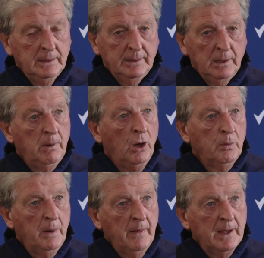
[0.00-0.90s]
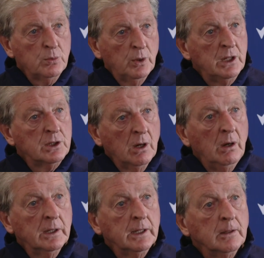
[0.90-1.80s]
and I'm hoping that's what he's
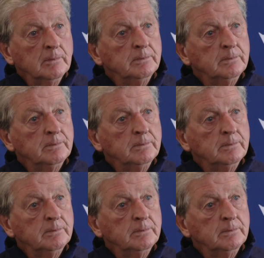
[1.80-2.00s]
targeting.